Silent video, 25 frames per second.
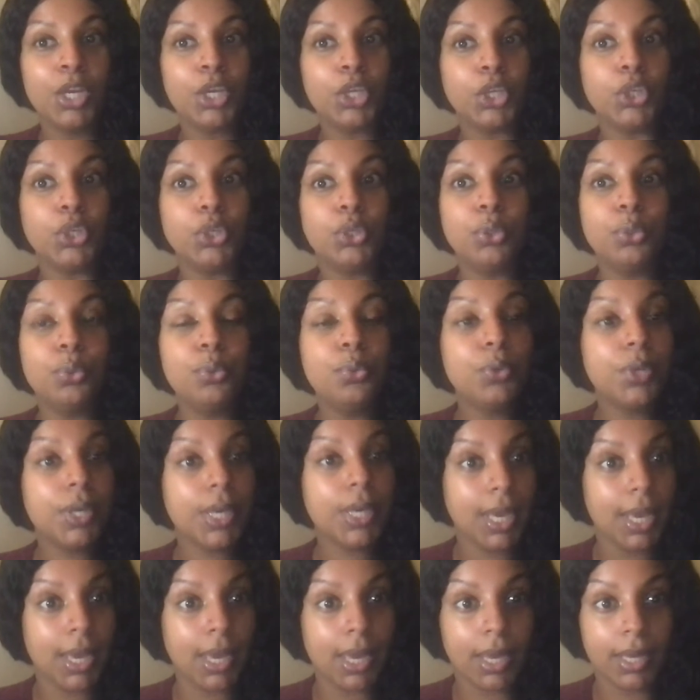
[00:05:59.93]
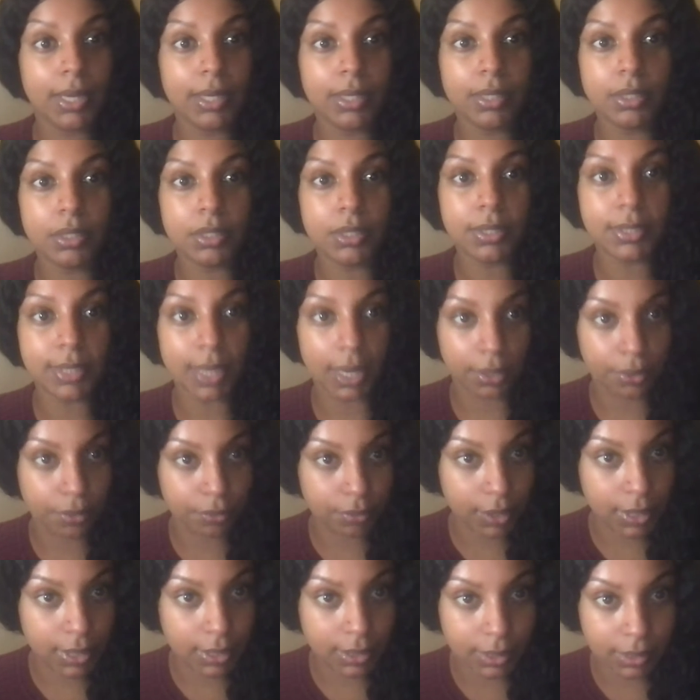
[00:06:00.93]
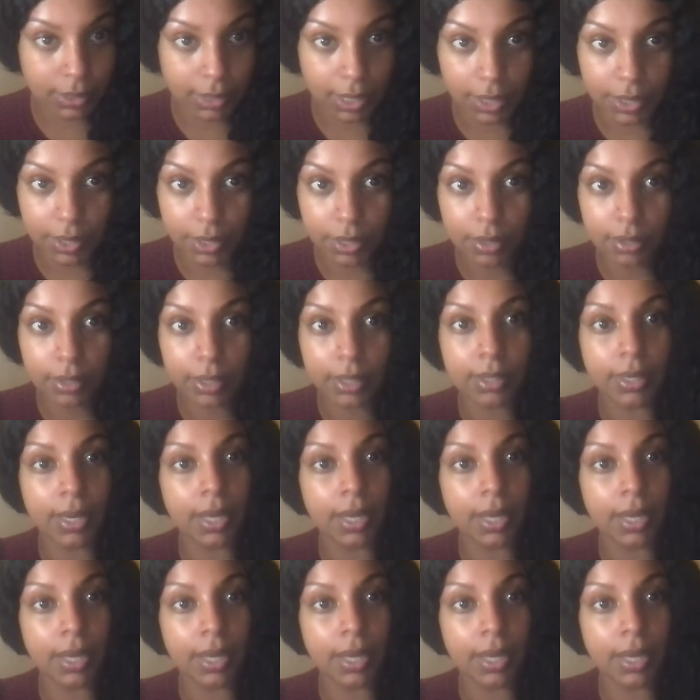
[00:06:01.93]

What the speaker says: You can decorate the letter in